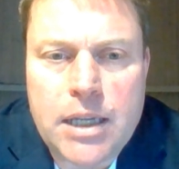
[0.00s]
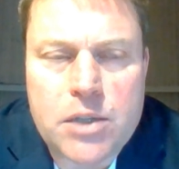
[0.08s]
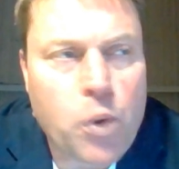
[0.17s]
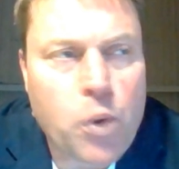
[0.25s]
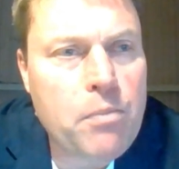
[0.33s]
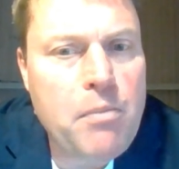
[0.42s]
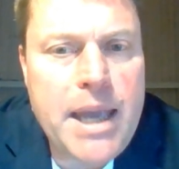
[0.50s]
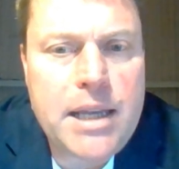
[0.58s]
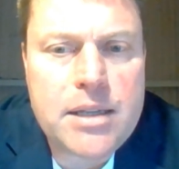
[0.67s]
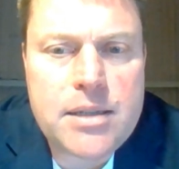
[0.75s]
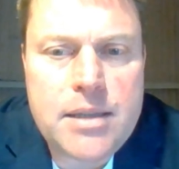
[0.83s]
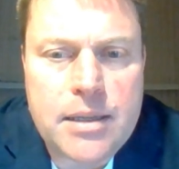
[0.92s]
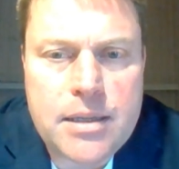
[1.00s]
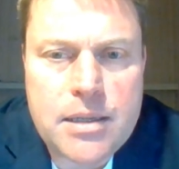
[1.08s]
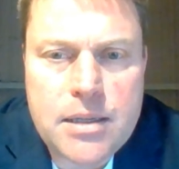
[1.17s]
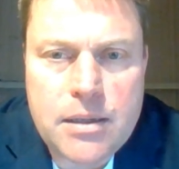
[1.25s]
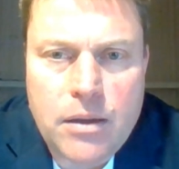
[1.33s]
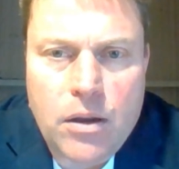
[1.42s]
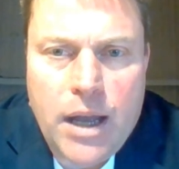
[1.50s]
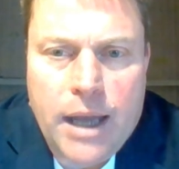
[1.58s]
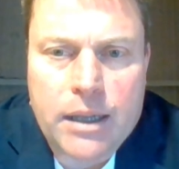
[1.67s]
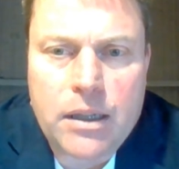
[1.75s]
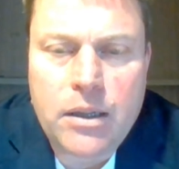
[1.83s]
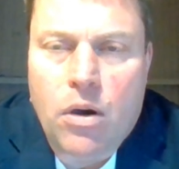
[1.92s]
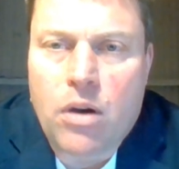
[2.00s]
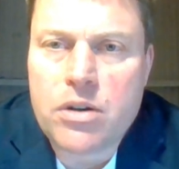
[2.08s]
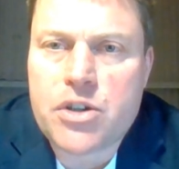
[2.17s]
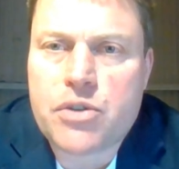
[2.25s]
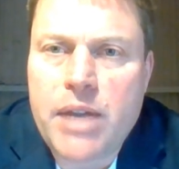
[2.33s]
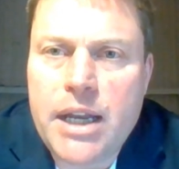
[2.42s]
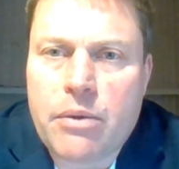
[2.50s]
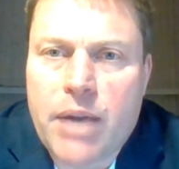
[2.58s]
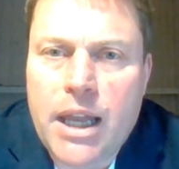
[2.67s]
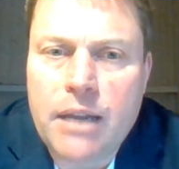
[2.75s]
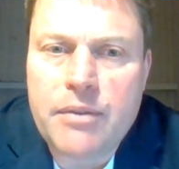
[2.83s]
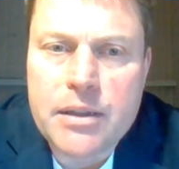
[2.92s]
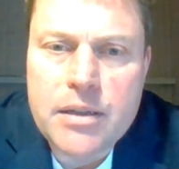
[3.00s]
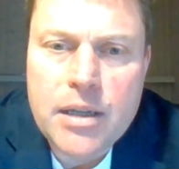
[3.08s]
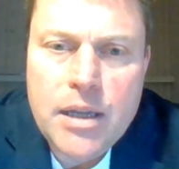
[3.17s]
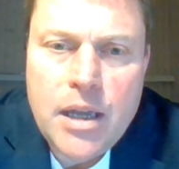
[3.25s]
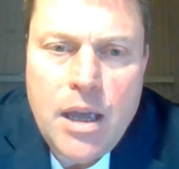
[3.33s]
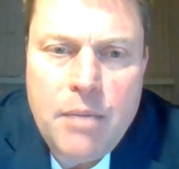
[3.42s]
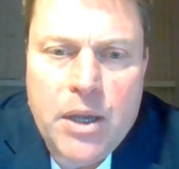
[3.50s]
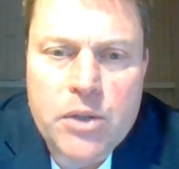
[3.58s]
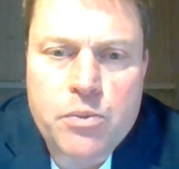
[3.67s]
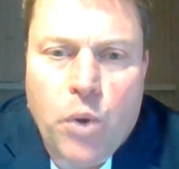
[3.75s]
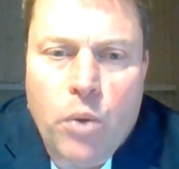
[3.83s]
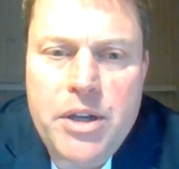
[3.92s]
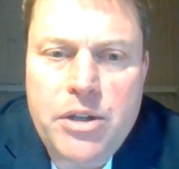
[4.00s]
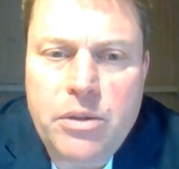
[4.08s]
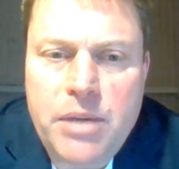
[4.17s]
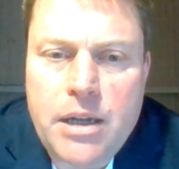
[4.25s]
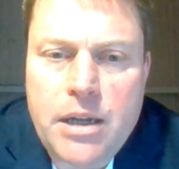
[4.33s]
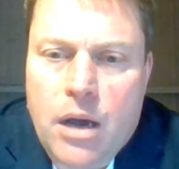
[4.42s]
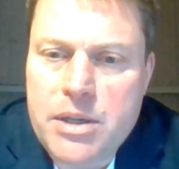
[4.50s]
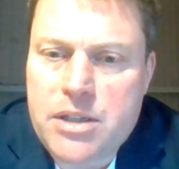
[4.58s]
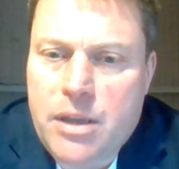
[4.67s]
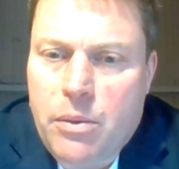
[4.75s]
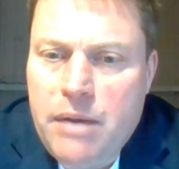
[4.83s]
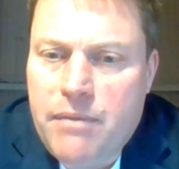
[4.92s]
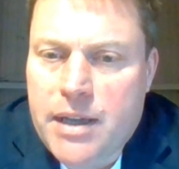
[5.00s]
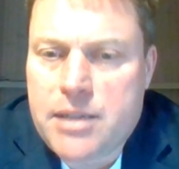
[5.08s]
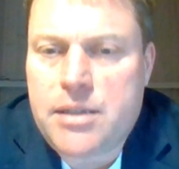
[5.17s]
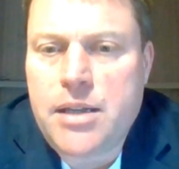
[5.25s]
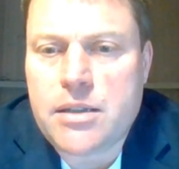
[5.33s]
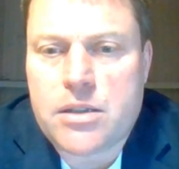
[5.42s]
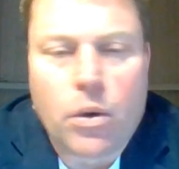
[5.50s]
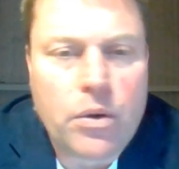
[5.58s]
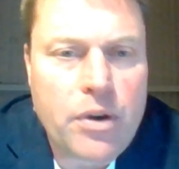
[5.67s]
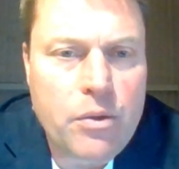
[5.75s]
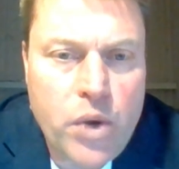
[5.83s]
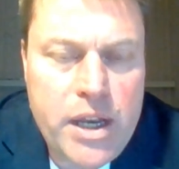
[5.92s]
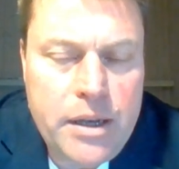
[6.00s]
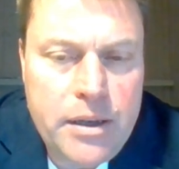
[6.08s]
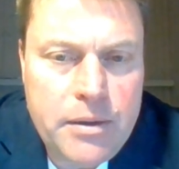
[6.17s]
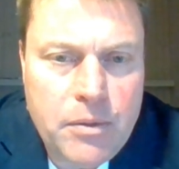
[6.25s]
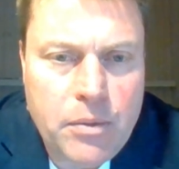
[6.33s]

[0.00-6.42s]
what makes this at large really relevant, because what we're doing now is that we're investing in solar and wind,